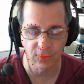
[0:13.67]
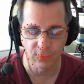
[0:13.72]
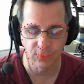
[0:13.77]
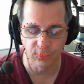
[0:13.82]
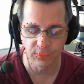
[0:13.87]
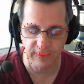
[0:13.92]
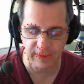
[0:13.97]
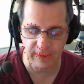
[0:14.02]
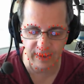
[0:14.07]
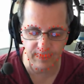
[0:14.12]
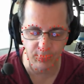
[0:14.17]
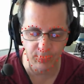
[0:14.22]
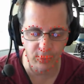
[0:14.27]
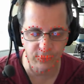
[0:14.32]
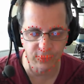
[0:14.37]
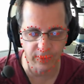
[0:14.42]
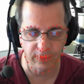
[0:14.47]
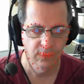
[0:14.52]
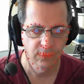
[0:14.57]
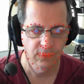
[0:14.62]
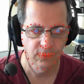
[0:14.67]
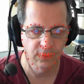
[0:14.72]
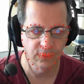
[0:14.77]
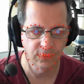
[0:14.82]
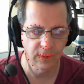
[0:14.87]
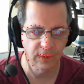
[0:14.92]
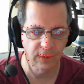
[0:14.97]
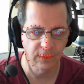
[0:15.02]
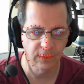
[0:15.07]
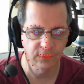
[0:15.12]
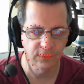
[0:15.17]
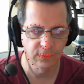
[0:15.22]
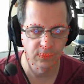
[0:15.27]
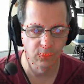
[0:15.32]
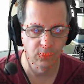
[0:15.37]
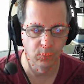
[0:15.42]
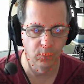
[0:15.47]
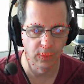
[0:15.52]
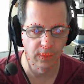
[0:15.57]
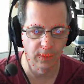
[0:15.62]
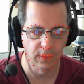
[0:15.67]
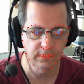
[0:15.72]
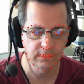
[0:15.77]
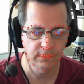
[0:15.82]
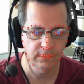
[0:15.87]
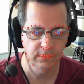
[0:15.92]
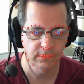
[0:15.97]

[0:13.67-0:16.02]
with a keyboard trigger, such as 1,